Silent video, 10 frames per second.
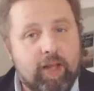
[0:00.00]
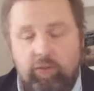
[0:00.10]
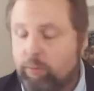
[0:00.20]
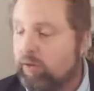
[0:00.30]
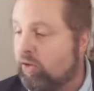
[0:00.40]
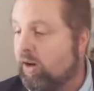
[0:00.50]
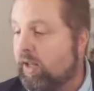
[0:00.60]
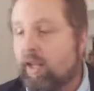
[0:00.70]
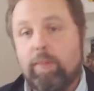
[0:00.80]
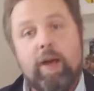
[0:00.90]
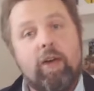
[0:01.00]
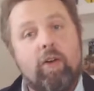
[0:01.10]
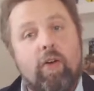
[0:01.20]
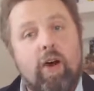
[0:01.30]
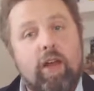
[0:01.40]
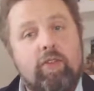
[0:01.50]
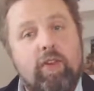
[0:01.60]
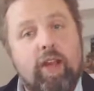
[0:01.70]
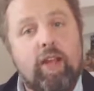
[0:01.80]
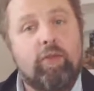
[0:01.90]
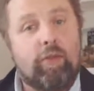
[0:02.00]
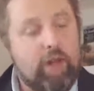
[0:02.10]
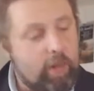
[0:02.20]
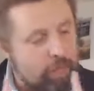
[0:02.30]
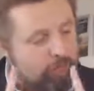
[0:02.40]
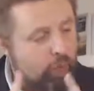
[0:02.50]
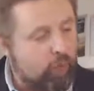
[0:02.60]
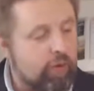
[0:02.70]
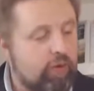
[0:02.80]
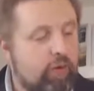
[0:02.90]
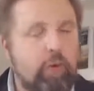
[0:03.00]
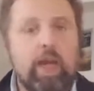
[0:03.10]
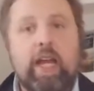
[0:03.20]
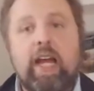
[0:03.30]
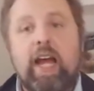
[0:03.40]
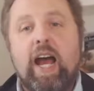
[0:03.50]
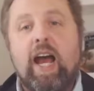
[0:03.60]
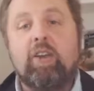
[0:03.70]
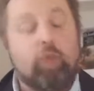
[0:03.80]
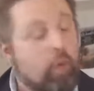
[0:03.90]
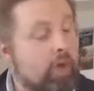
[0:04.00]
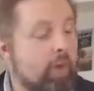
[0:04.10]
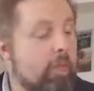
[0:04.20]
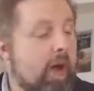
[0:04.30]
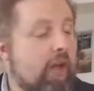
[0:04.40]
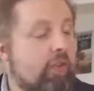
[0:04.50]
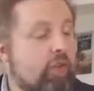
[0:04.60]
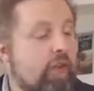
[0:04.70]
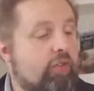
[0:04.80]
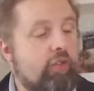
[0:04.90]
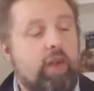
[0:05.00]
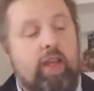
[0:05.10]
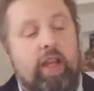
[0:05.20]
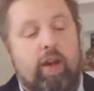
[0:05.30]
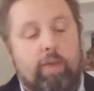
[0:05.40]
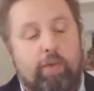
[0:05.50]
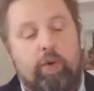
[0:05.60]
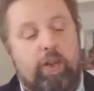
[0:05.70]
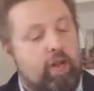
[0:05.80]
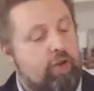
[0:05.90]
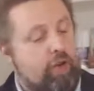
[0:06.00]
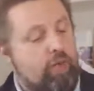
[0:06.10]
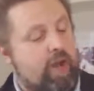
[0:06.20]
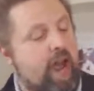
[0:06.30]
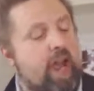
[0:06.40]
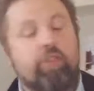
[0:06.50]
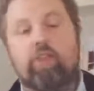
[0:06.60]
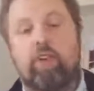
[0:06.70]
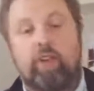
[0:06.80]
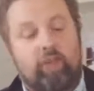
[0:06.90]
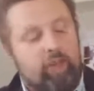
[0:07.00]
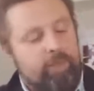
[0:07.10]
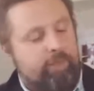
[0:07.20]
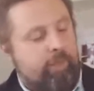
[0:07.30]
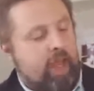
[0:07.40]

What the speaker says: That's what we'll be talking about on today's video. Before we do, I just want to remind you that you can get our book, The New Nationalism,